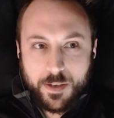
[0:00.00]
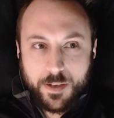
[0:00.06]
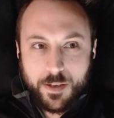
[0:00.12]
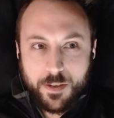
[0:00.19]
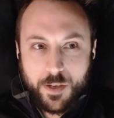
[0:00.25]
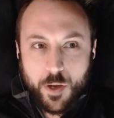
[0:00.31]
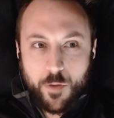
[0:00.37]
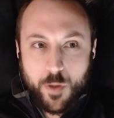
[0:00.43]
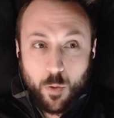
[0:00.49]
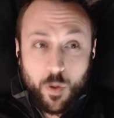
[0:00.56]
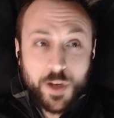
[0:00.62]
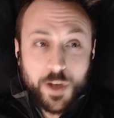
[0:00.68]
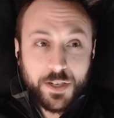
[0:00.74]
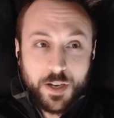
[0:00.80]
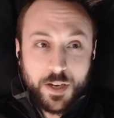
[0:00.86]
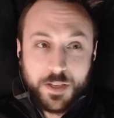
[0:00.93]
you know, there
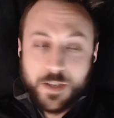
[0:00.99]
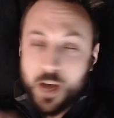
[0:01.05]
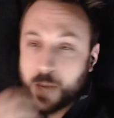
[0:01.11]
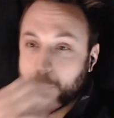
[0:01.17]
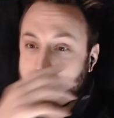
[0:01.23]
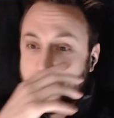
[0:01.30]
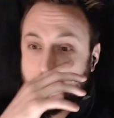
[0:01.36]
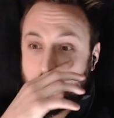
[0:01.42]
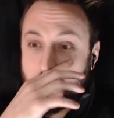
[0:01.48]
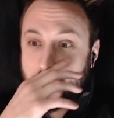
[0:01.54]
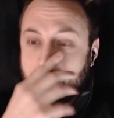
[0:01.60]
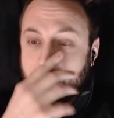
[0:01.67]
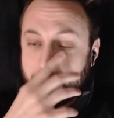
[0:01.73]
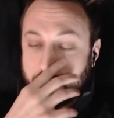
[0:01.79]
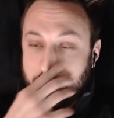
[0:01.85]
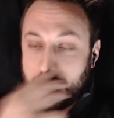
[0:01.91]
was an autonomous
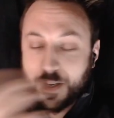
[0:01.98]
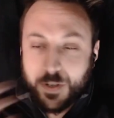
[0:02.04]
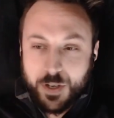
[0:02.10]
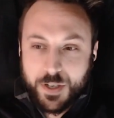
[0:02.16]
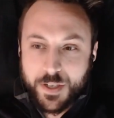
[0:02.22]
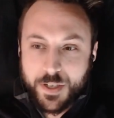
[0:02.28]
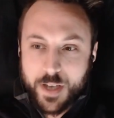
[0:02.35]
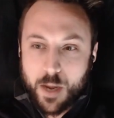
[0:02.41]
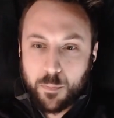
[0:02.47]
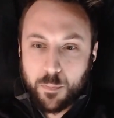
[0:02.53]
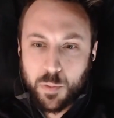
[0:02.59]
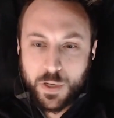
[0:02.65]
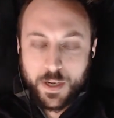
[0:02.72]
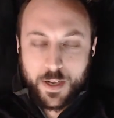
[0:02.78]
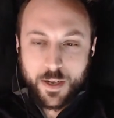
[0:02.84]
zone actually set up.